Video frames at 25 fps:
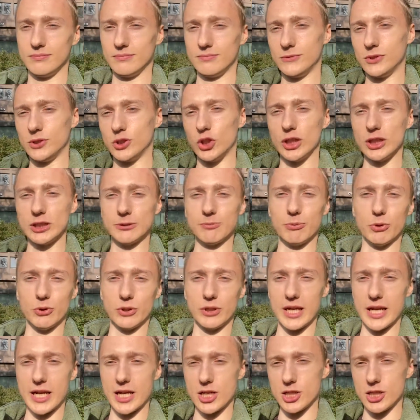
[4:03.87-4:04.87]

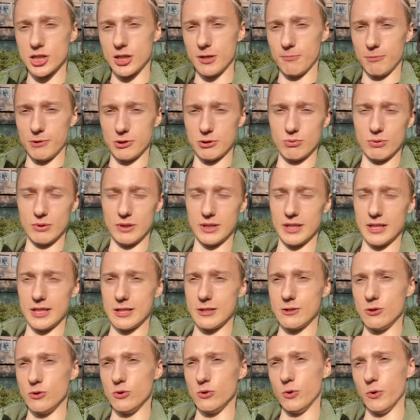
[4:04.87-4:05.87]
transportation between the
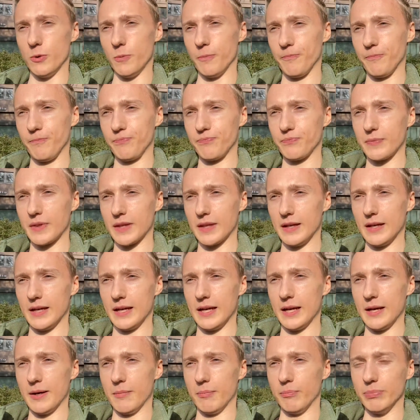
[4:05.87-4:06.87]
two
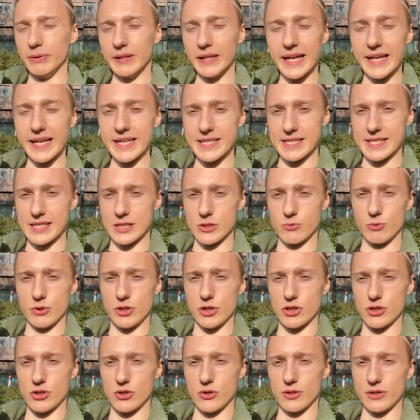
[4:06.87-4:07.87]
places, which
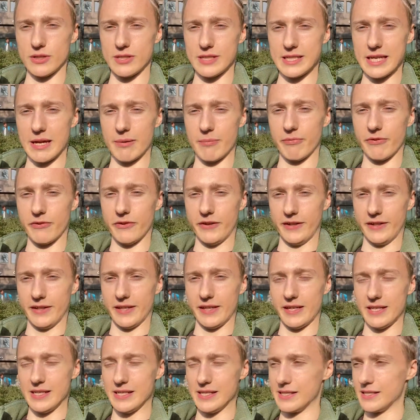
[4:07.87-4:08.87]
is not something
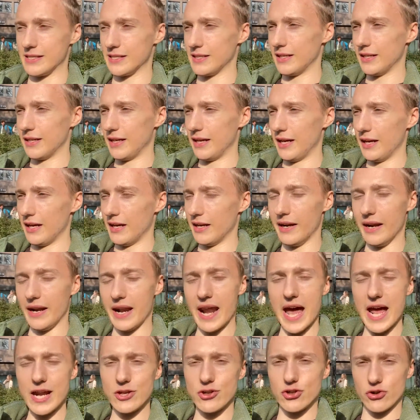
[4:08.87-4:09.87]
that is
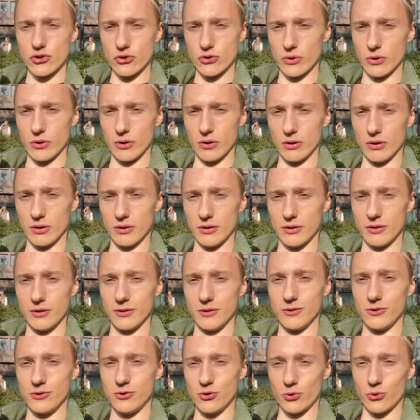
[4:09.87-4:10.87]
natural
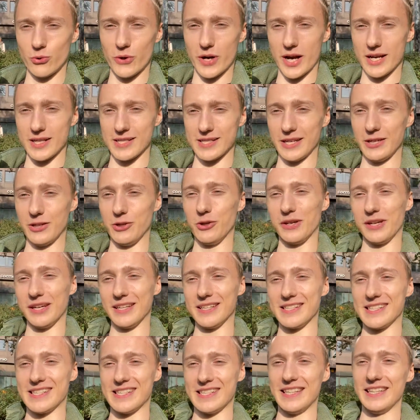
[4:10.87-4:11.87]
to us. And you can
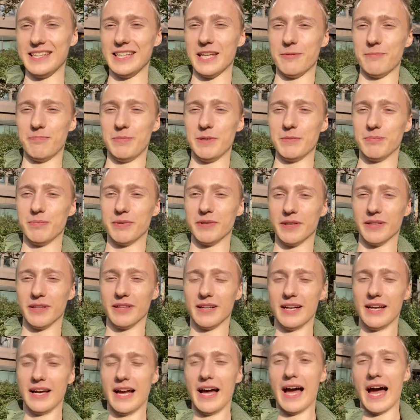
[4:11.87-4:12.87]
see that people,
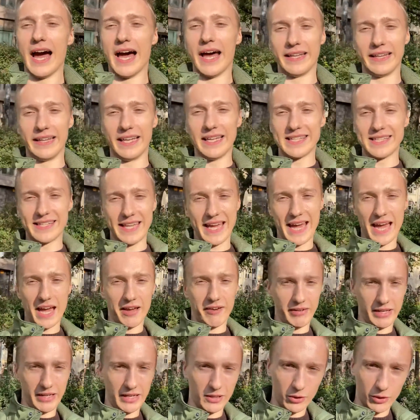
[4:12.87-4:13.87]
unless they're
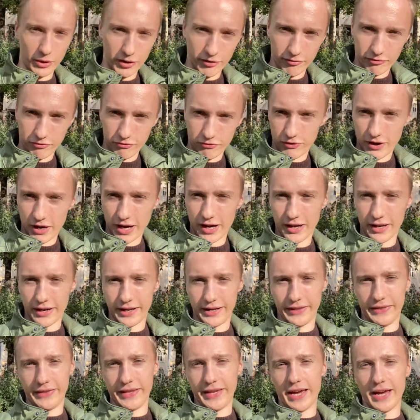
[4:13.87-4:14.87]
having a lot of fun
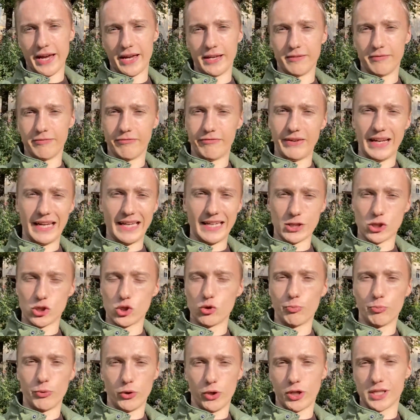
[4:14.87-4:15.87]
and they are feeling
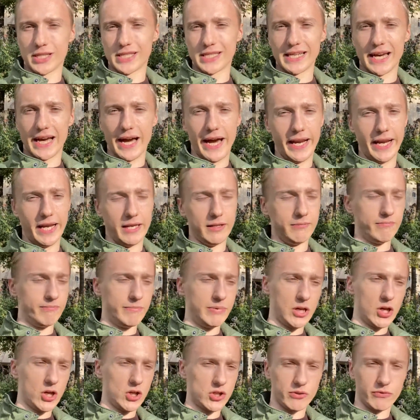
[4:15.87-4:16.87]
super excited
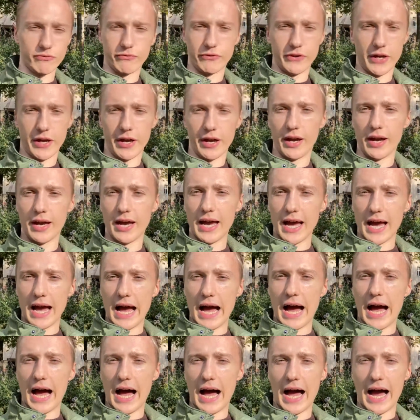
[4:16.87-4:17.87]
because of the
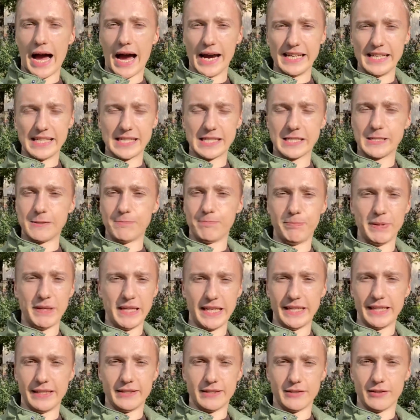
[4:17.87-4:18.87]
high
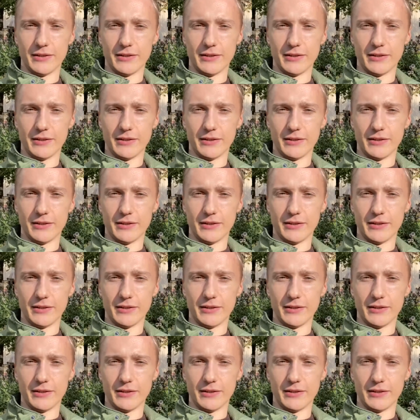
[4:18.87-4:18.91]
speed